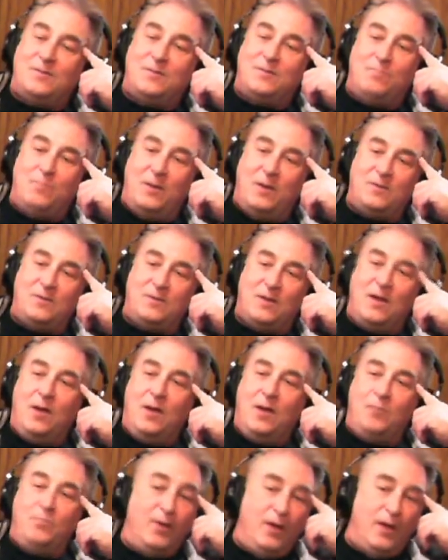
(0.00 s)
You? Basically,
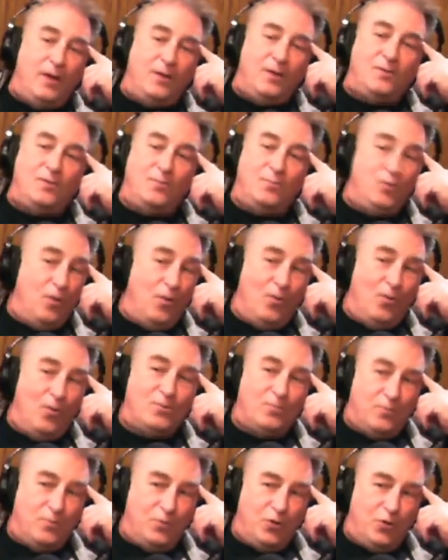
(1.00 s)
I'm playing some shows
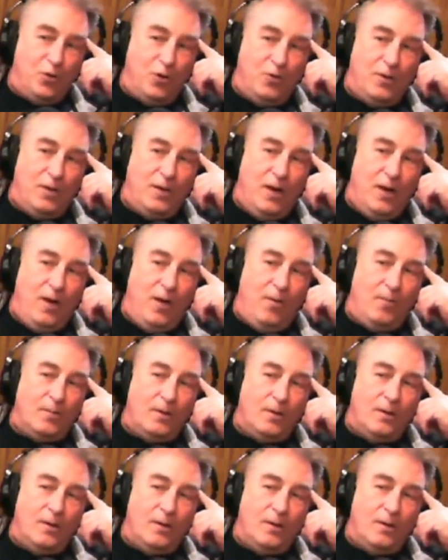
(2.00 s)
with Jerry now.